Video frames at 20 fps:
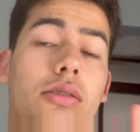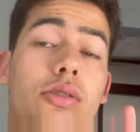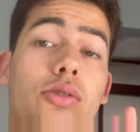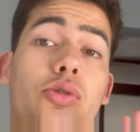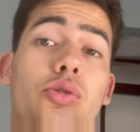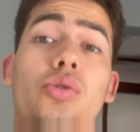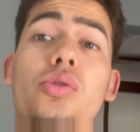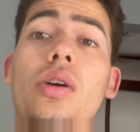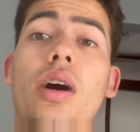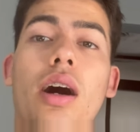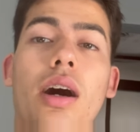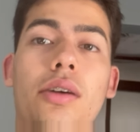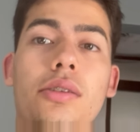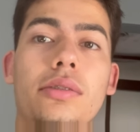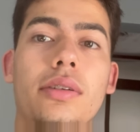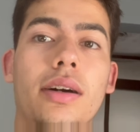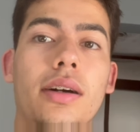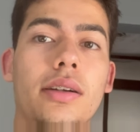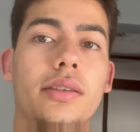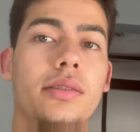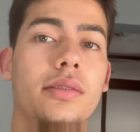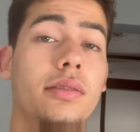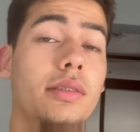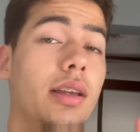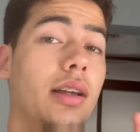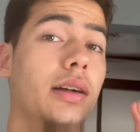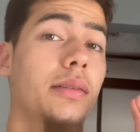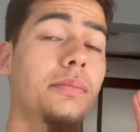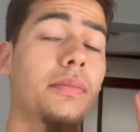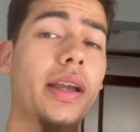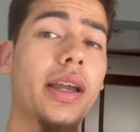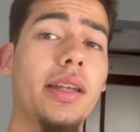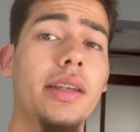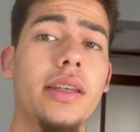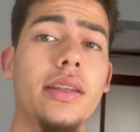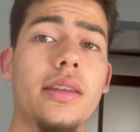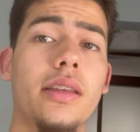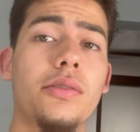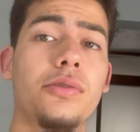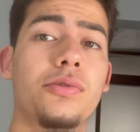two hours. There are
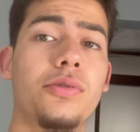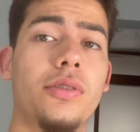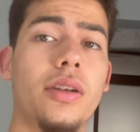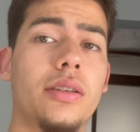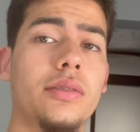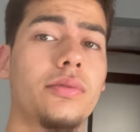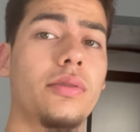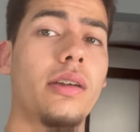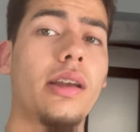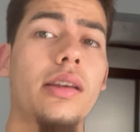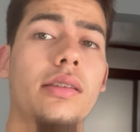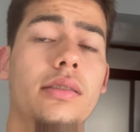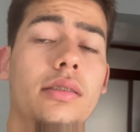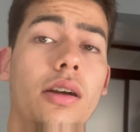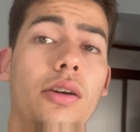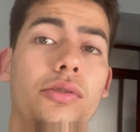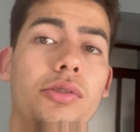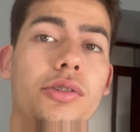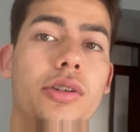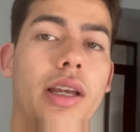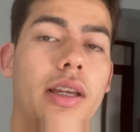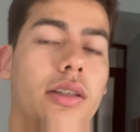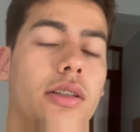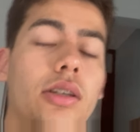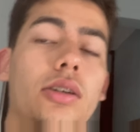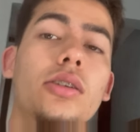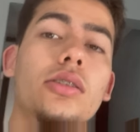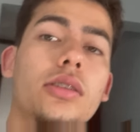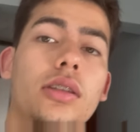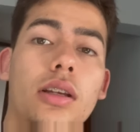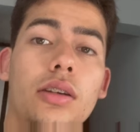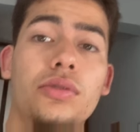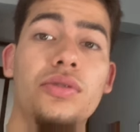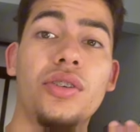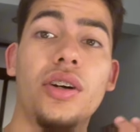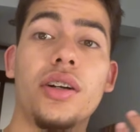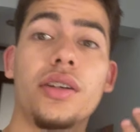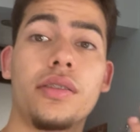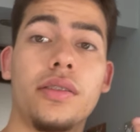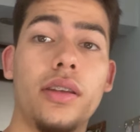many different ways how you can go there.
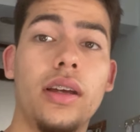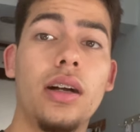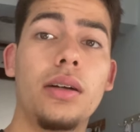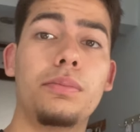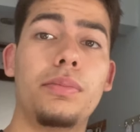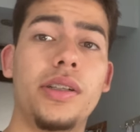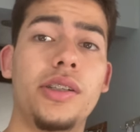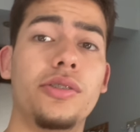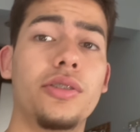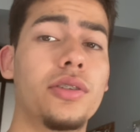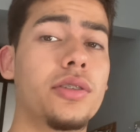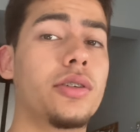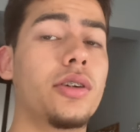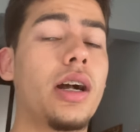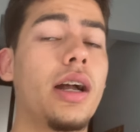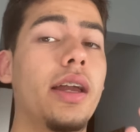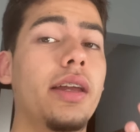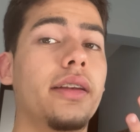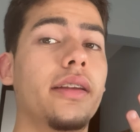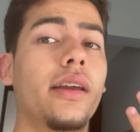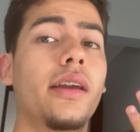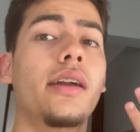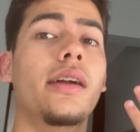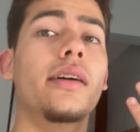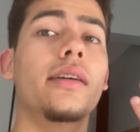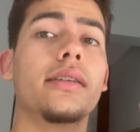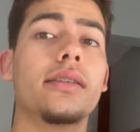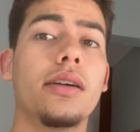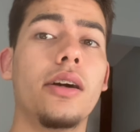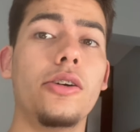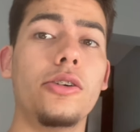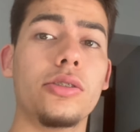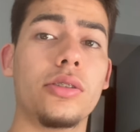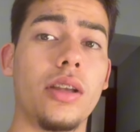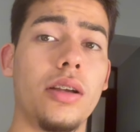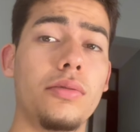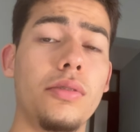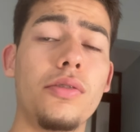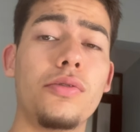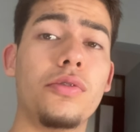For example, you can go
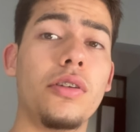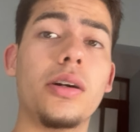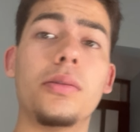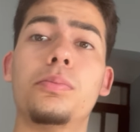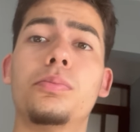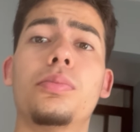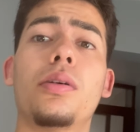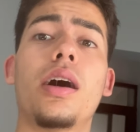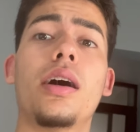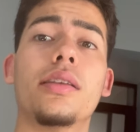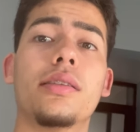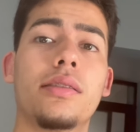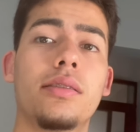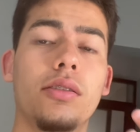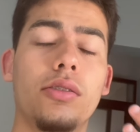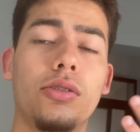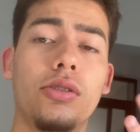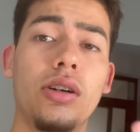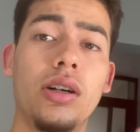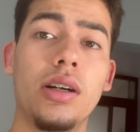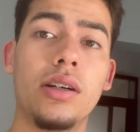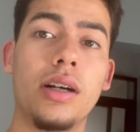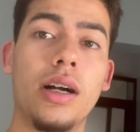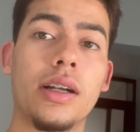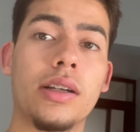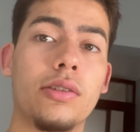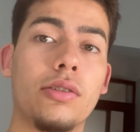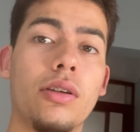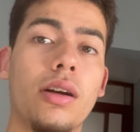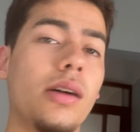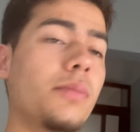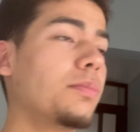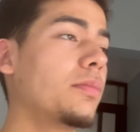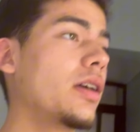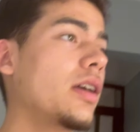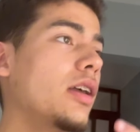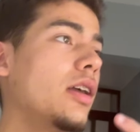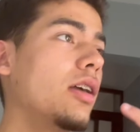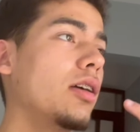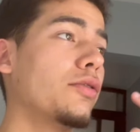there with a bus or a grab
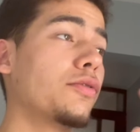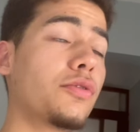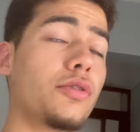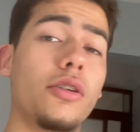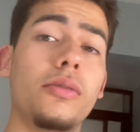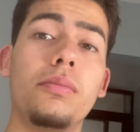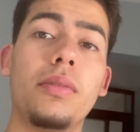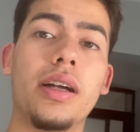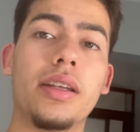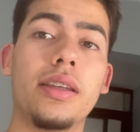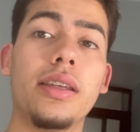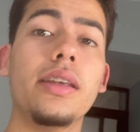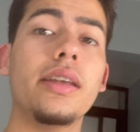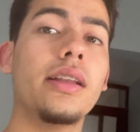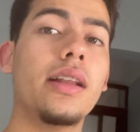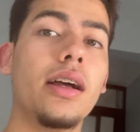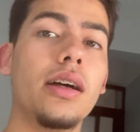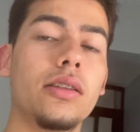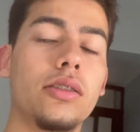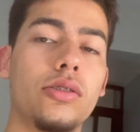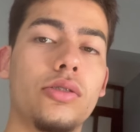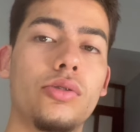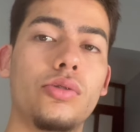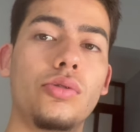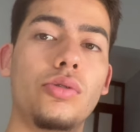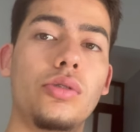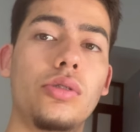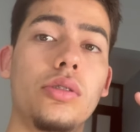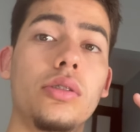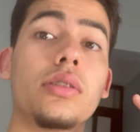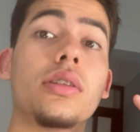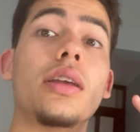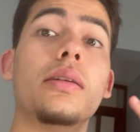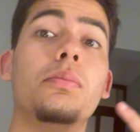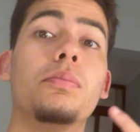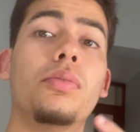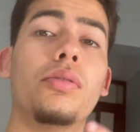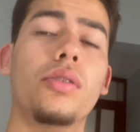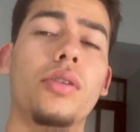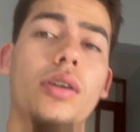from Manila to the
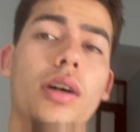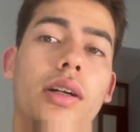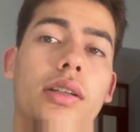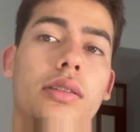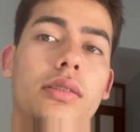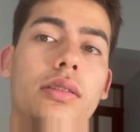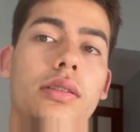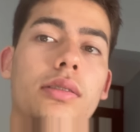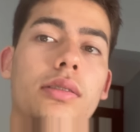port